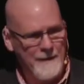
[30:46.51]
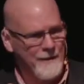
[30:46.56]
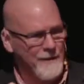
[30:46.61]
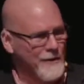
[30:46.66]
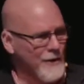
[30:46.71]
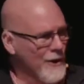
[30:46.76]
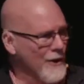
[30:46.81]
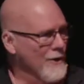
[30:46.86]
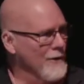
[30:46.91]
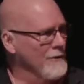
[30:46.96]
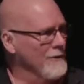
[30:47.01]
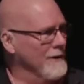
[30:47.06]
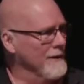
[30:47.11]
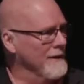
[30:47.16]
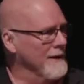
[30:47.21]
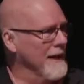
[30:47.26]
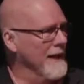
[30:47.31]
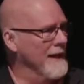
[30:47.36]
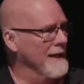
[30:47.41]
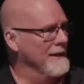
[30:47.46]

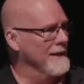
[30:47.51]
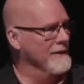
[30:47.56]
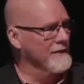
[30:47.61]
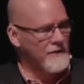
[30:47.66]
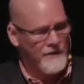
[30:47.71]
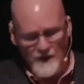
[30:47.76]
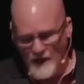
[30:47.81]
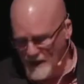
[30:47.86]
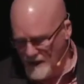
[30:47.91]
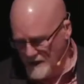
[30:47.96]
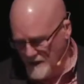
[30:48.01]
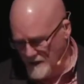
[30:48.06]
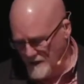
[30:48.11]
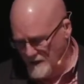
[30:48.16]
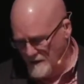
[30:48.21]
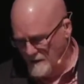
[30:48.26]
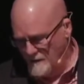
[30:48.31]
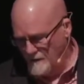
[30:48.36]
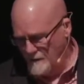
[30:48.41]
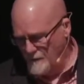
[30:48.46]
Don't let
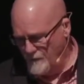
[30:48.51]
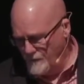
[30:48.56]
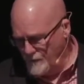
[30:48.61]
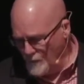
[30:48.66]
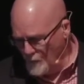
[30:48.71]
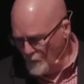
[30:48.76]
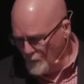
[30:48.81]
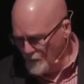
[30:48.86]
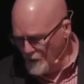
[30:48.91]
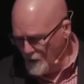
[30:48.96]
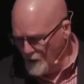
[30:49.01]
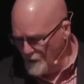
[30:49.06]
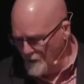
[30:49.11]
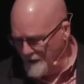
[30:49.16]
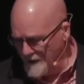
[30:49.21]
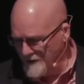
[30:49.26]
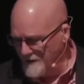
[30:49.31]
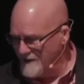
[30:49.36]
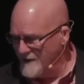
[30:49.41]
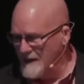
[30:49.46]
Satan fool you
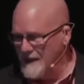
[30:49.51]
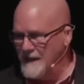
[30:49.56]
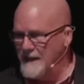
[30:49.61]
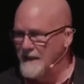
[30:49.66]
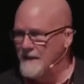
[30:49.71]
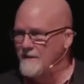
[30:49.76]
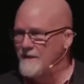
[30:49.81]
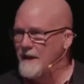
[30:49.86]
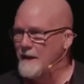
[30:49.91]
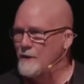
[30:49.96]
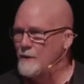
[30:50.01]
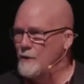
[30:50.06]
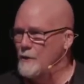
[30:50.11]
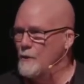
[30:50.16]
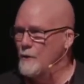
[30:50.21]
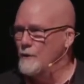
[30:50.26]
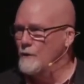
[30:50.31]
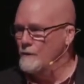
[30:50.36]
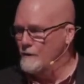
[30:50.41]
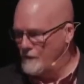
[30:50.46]
into thinking that
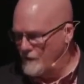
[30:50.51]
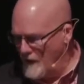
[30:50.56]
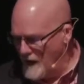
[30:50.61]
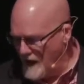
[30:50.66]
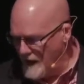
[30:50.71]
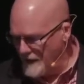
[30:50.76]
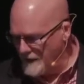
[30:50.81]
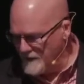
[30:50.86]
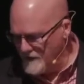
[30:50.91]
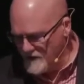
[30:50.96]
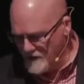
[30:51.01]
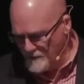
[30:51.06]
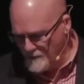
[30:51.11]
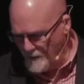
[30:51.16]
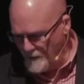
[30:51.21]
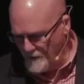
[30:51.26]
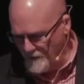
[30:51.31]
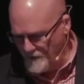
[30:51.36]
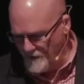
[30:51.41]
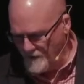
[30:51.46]
you're fine
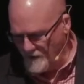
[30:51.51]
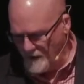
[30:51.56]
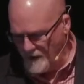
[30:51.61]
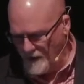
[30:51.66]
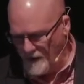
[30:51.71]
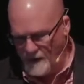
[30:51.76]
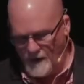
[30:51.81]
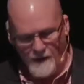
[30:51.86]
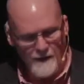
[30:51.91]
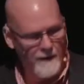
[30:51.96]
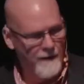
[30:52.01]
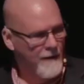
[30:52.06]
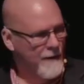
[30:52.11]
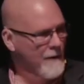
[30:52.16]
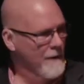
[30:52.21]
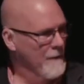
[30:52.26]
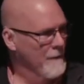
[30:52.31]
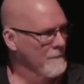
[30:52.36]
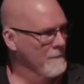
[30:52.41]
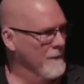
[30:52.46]
spiritually
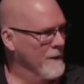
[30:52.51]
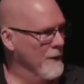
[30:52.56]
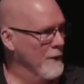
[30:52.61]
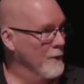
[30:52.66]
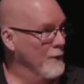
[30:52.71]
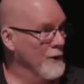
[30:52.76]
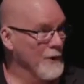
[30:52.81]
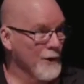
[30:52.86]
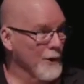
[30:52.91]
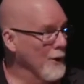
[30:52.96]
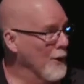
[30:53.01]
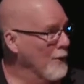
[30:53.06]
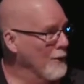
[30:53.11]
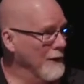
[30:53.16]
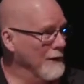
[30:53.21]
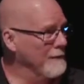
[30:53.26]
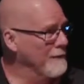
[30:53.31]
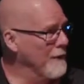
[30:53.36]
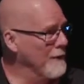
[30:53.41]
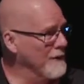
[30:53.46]
when you're
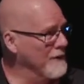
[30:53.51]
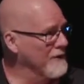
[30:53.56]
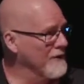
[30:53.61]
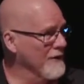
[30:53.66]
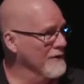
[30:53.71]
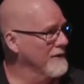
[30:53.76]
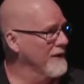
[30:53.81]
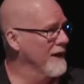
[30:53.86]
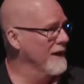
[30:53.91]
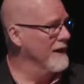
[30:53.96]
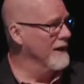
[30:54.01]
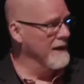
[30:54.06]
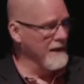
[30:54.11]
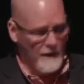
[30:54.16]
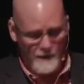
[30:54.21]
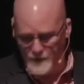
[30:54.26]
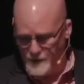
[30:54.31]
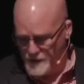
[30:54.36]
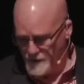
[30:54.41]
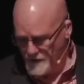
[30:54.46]
only focused on taking
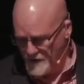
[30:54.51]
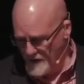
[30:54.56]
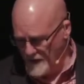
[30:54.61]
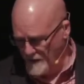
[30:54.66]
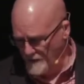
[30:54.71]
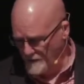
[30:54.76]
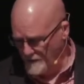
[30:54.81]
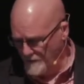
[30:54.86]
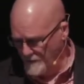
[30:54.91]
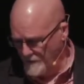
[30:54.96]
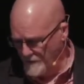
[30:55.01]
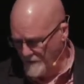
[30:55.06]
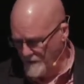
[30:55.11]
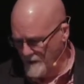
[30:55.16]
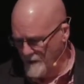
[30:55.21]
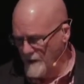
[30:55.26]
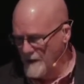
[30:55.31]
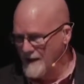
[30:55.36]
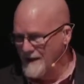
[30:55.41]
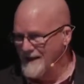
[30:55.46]
care of yourself
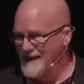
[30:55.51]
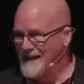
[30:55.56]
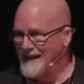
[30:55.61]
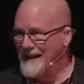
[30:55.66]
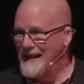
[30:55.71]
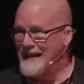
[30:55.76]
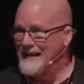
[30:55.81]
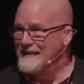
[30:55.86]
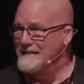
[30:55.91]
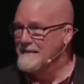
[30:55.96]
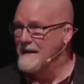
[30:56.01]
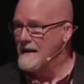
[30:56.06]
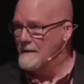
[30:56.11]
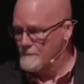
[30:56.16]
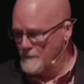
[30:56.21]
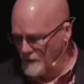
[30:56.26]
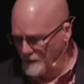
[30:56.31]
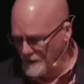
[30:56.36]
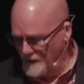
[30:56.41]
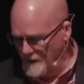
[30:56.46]
and not
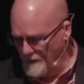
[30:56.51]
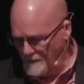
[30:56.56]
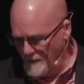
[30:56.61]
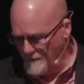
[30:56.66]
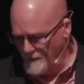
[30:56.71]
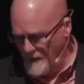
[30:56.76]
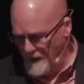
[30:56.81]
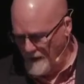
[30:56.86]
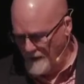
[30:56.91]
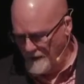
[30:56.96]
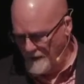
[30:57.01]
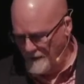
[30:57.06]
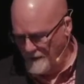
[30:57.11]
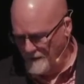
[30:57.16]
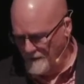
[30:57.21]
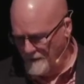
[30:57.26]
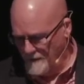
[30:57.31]
building up the body.